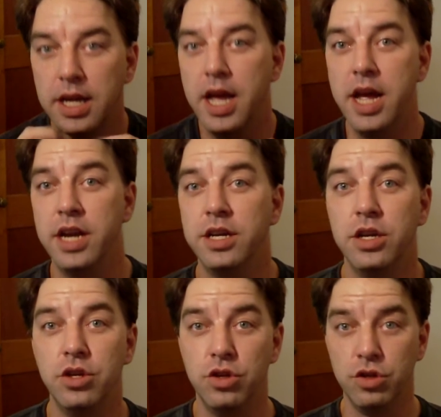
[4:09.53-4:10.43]
and
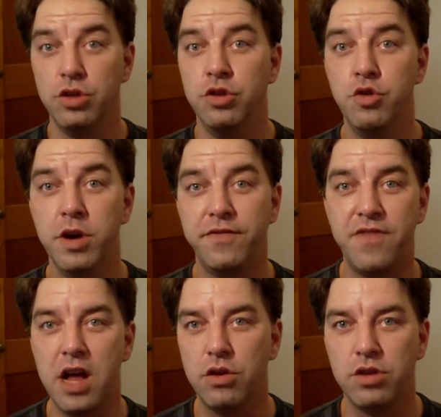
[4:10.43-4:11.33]
you have
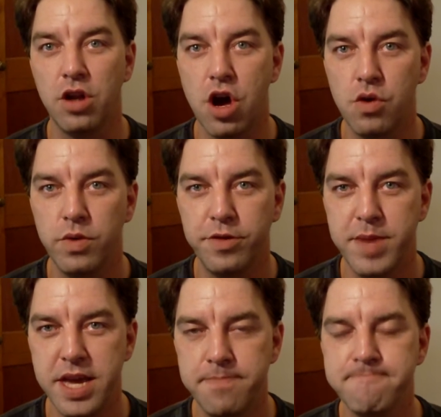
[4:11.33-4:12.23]
followed along with
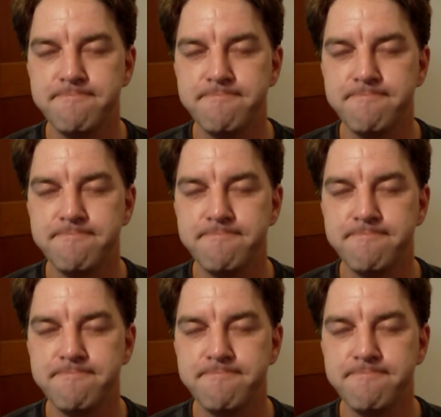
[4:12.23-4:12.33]
me,